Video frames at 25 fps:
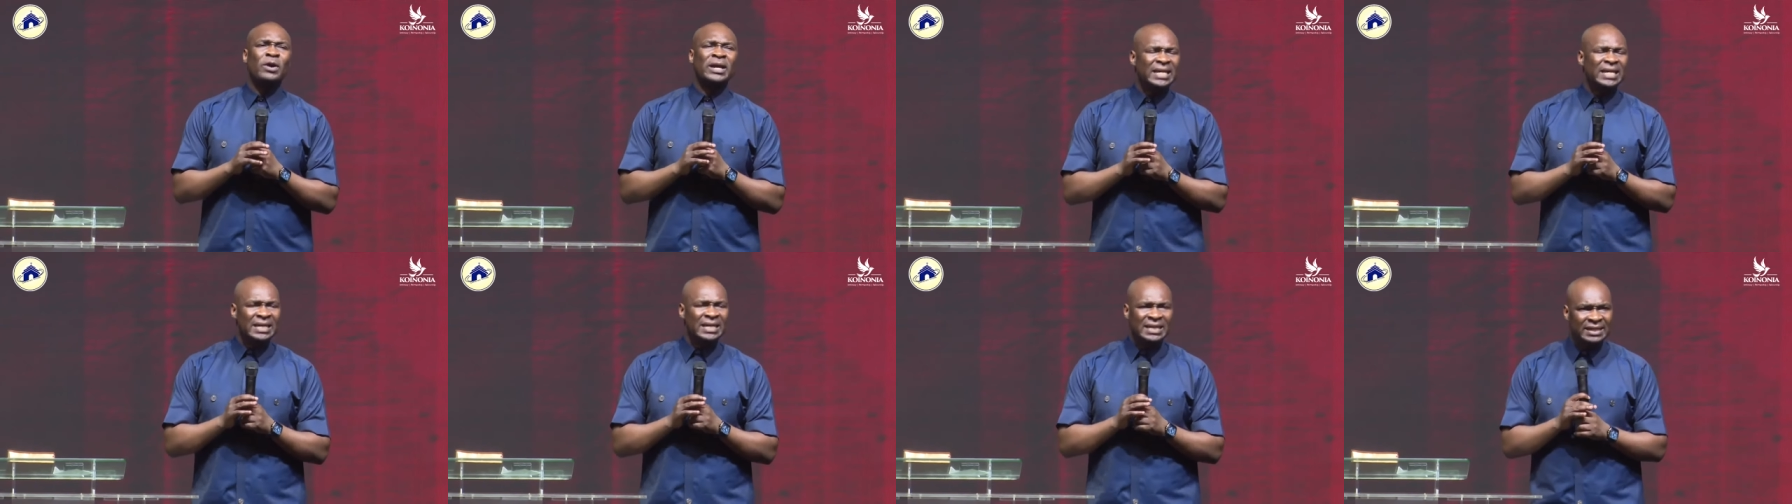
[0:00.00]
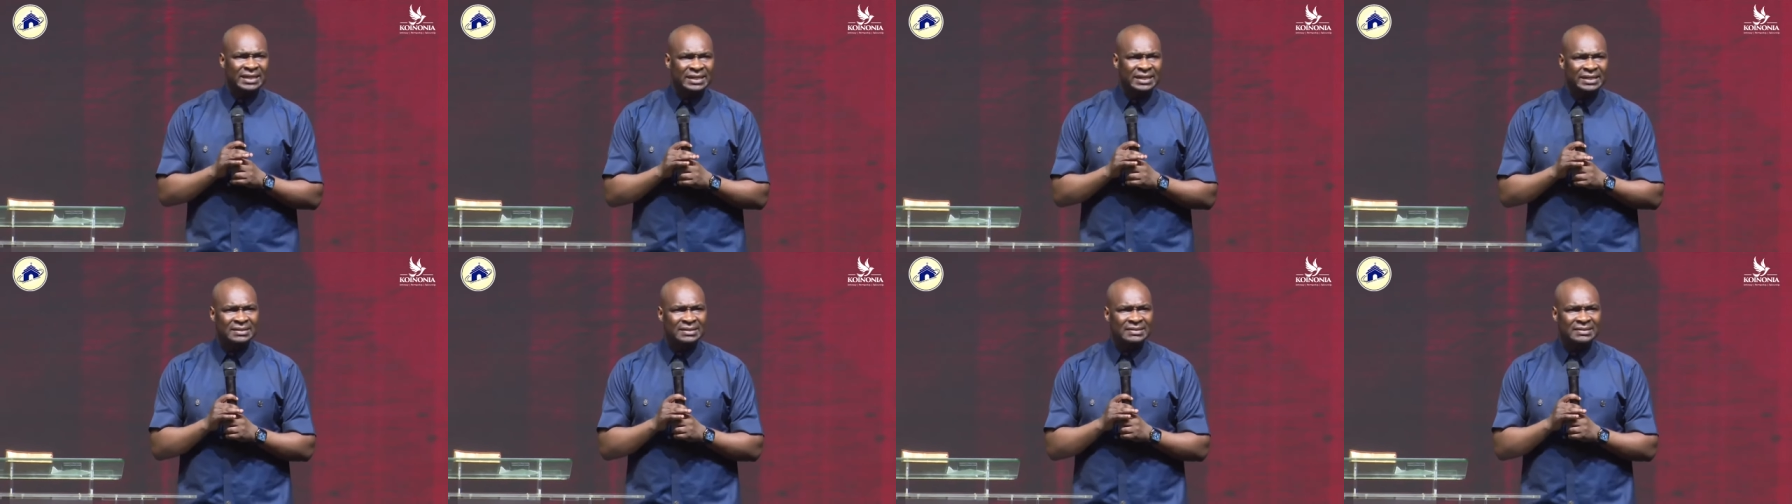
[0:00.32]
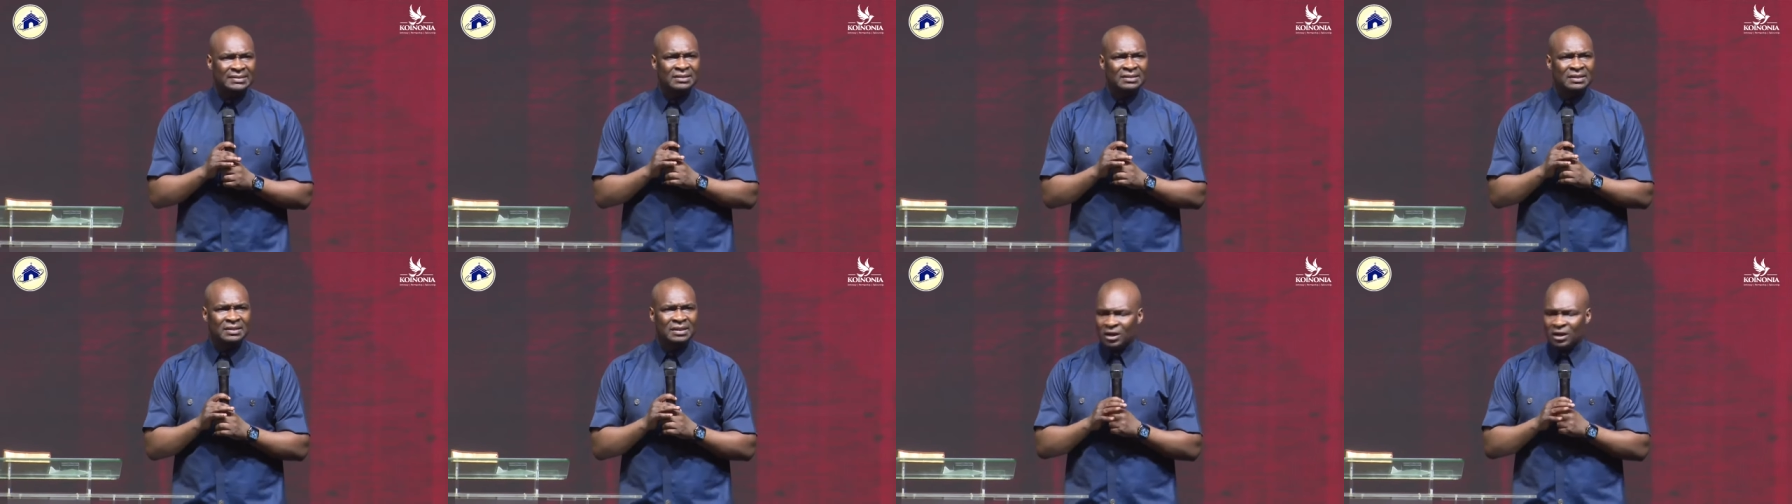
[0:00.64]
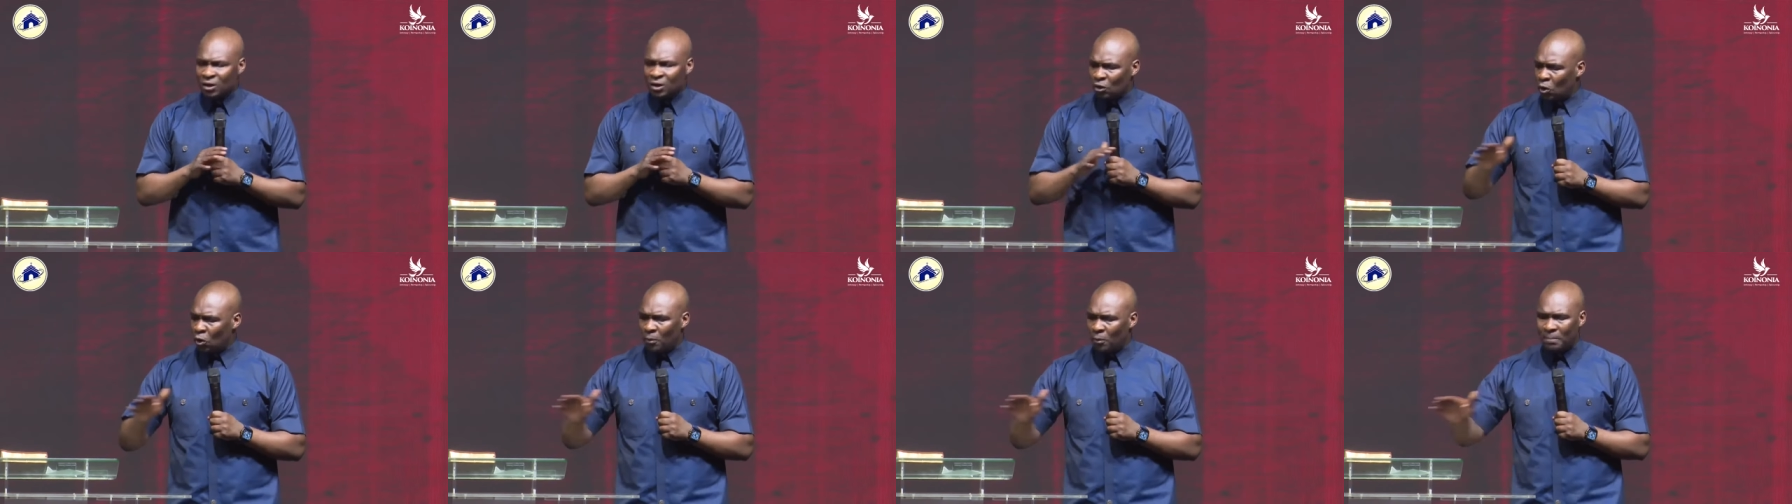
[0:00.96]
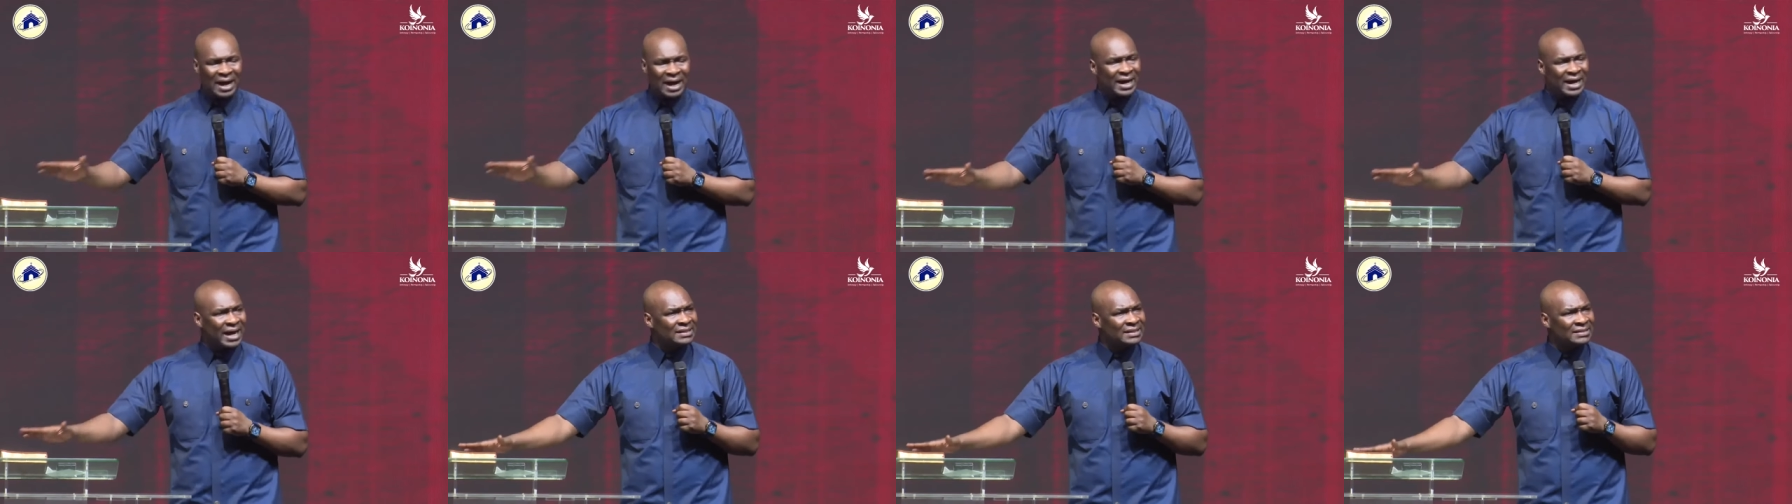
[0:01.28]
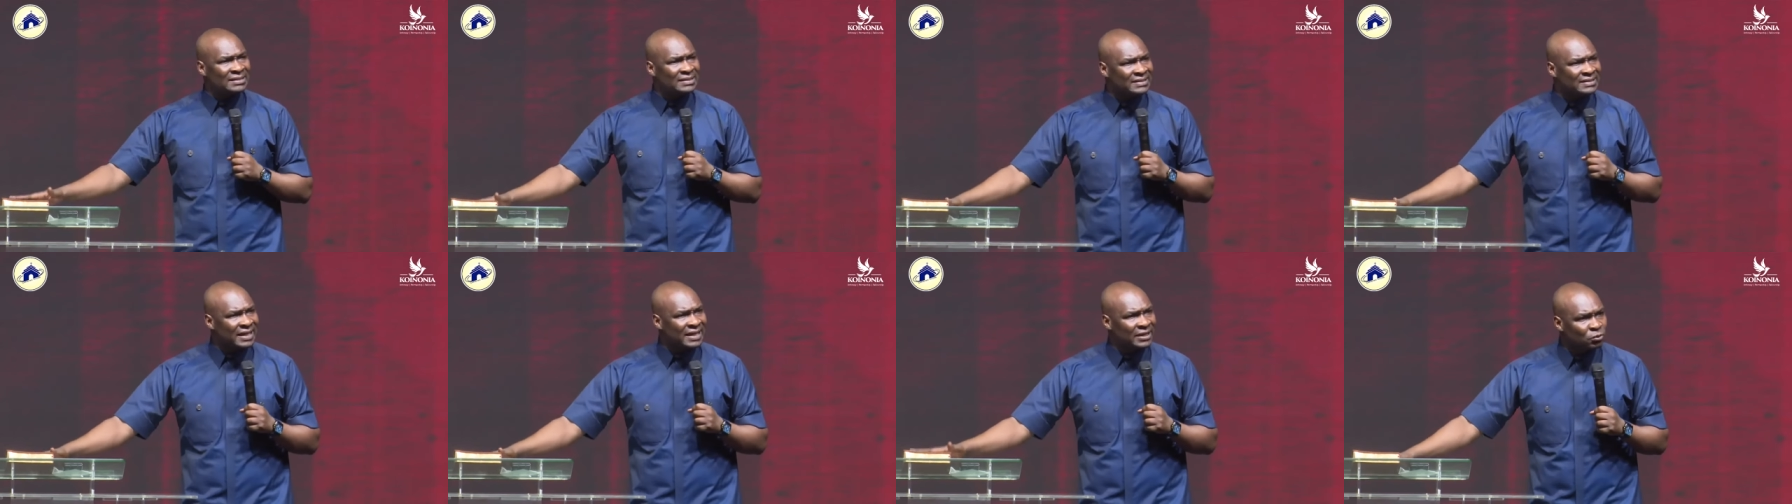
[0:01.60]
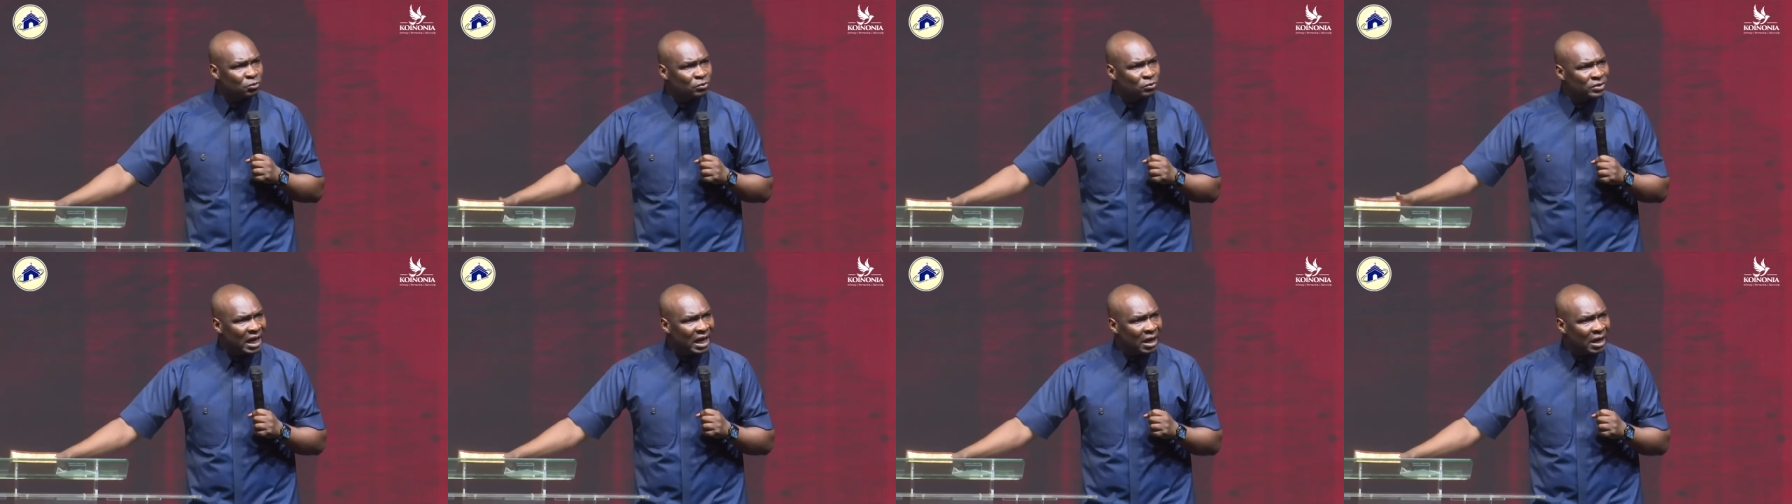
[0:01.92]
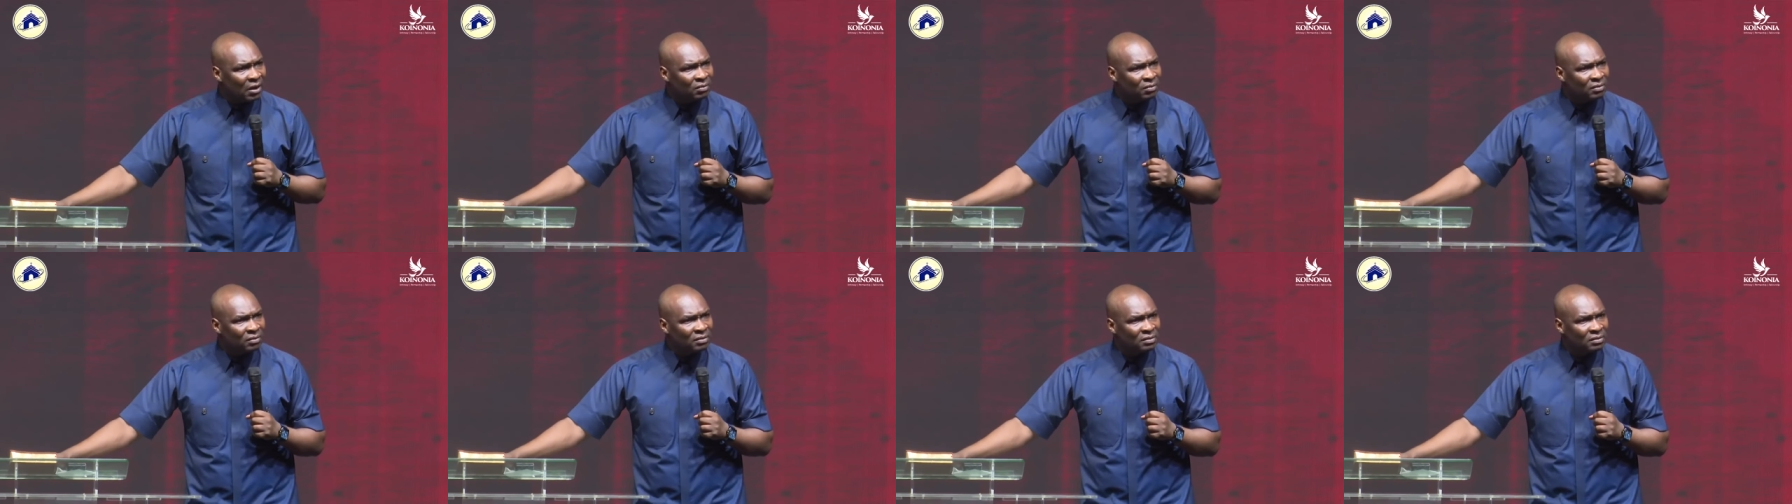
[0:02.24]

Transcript: increase. Go back and settle down.